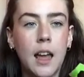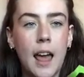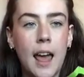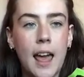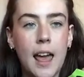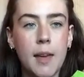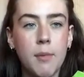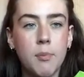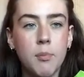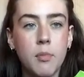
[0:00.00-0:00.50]

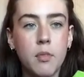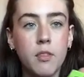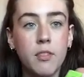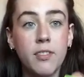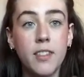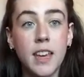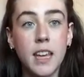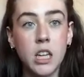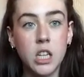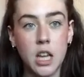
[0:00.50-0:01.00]

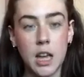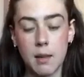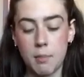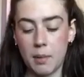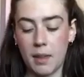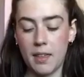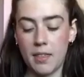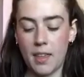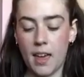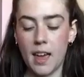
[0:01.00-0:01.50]
V
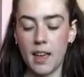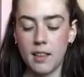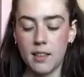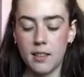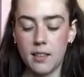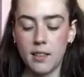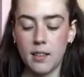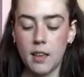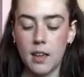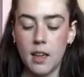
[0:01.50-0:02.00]
shape like
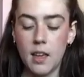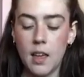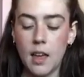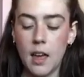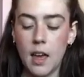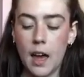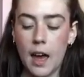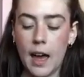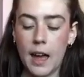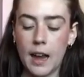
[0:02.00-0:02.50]
this,
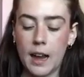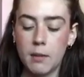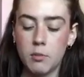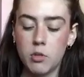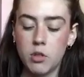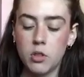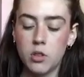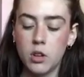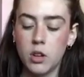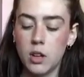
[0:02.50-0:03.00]
and I'm
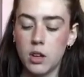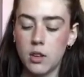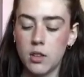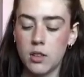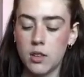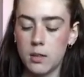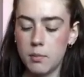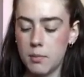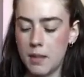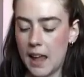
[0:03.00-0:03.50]
just going to use some